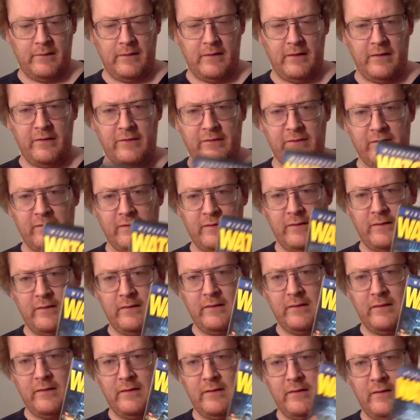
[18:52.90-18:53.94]
it's
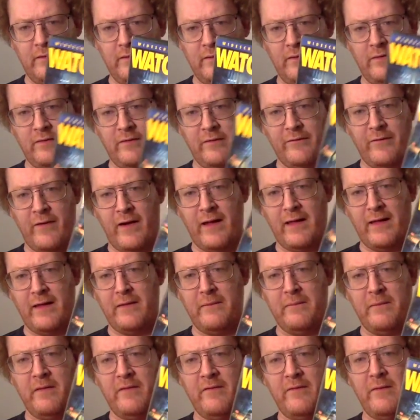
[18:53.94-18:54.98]
it's a
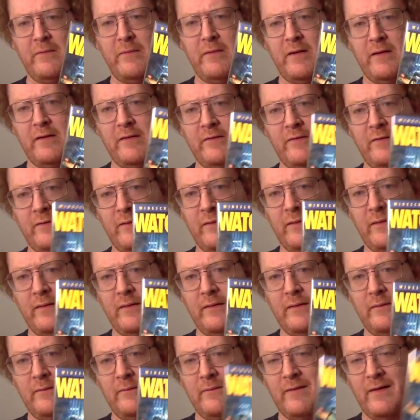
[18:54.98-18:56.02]
violent movie, but it's a
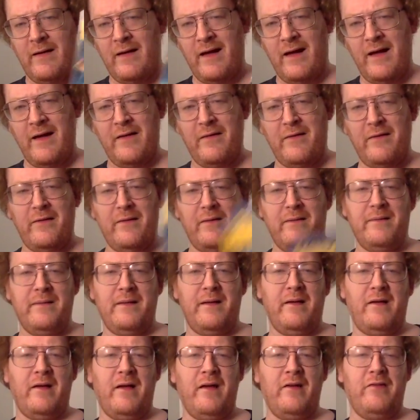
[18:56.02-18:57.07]
well, I don't know.
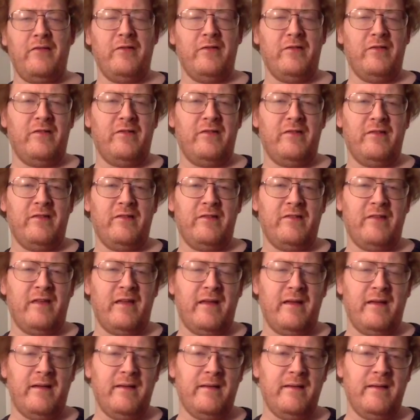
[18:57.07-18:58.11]
I, I shouldn't
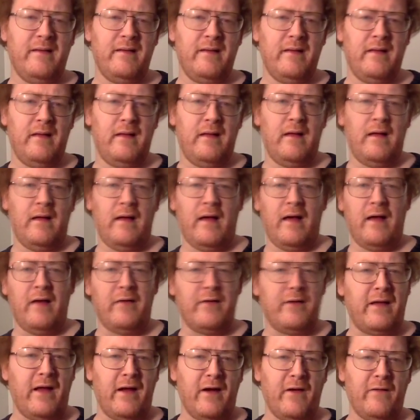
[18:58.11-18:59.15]
say. I
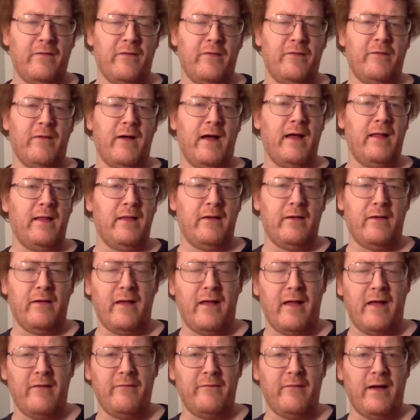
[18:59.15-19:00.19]
don't care if it's violent
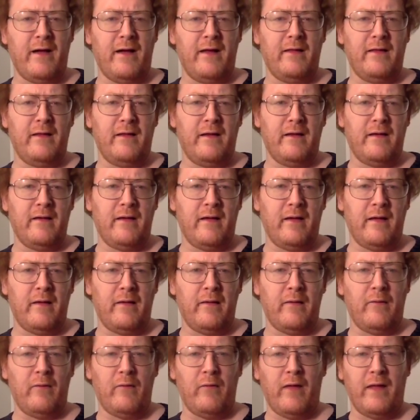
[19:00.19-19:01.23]
or non-violent. I,
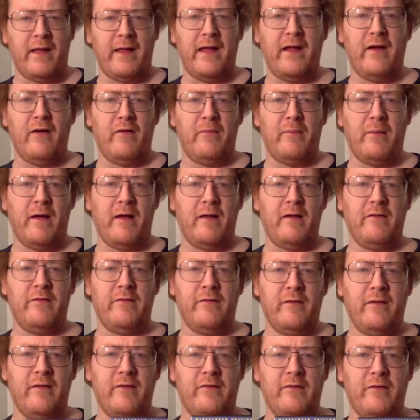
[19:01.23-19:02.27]
I, what I care about
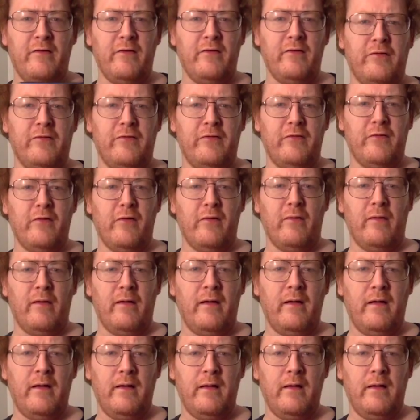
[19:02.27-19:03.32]
is it's a
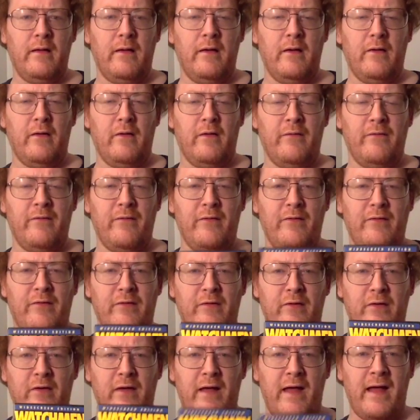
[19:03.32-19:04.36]
story. You know, if
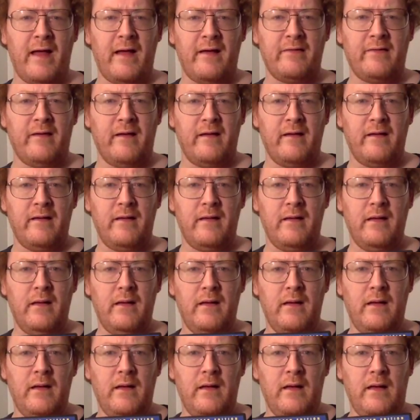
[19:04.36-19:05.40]
it's a good acting,
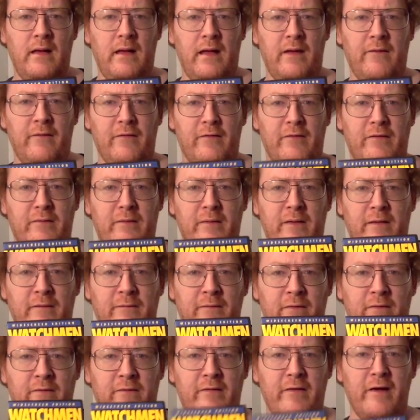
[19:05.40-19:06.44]
if it's
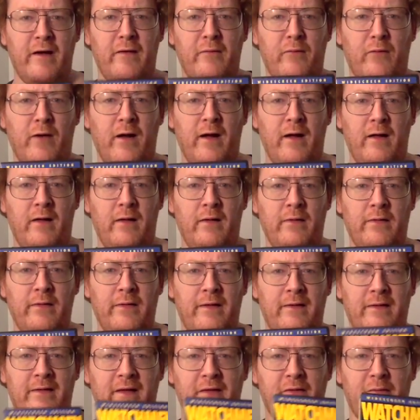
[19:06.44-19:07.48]
if it's done well,
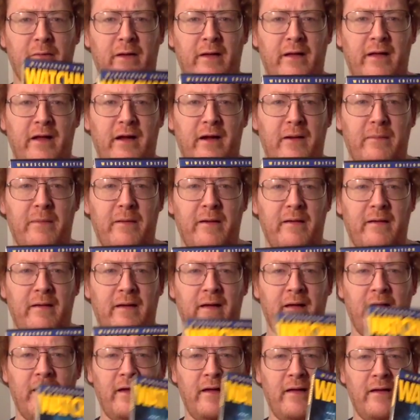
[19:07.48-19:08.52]
that, that's what I care about.
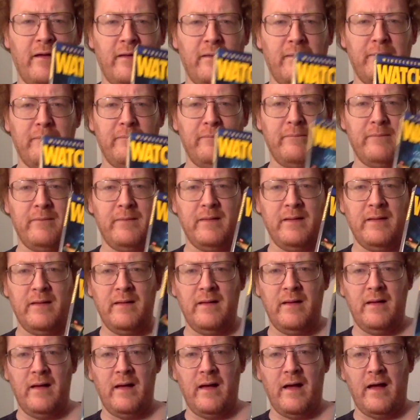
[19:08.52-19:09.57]
I um,
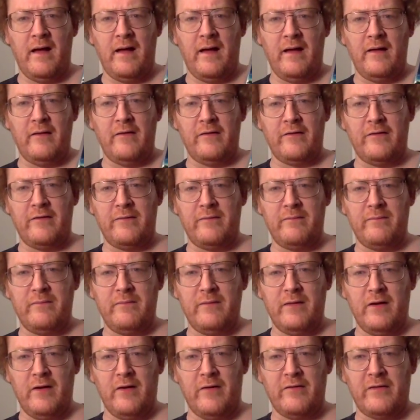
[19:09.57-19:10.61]
I just
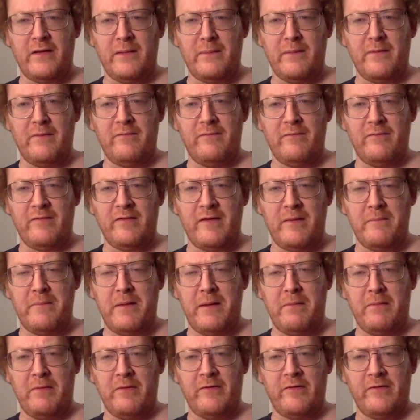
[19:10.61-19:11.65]
you know some of some
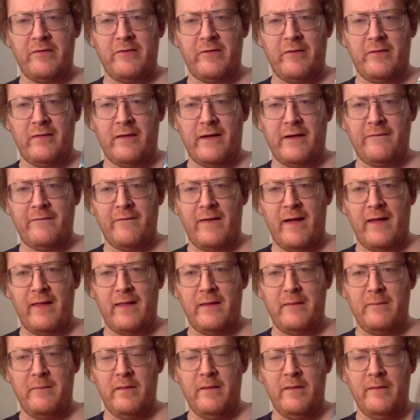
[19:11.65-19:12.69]
people just don't like
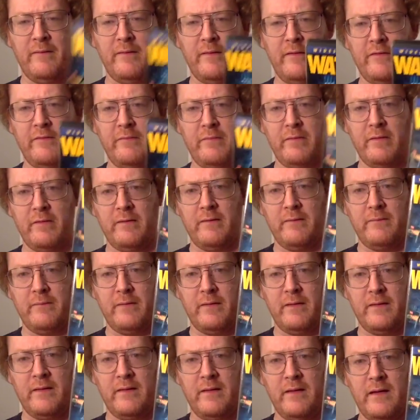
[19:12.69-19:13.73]
violent movies, but
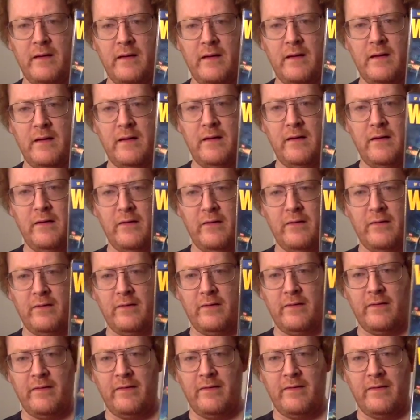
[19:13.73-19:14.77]
but you know
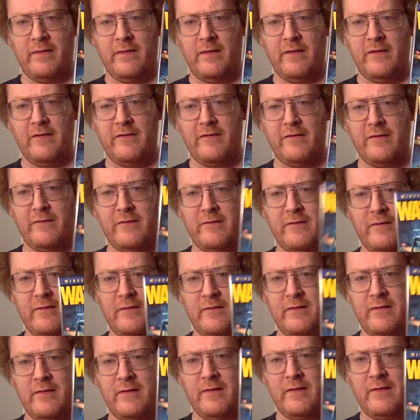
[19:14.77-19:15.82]
this is
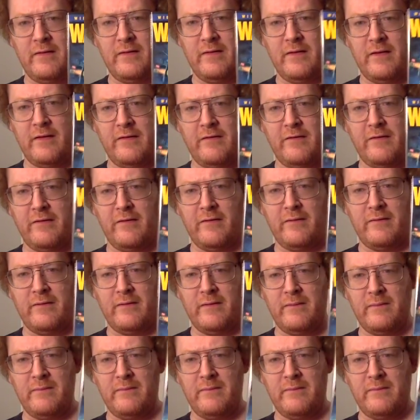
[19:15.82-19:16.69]
this is a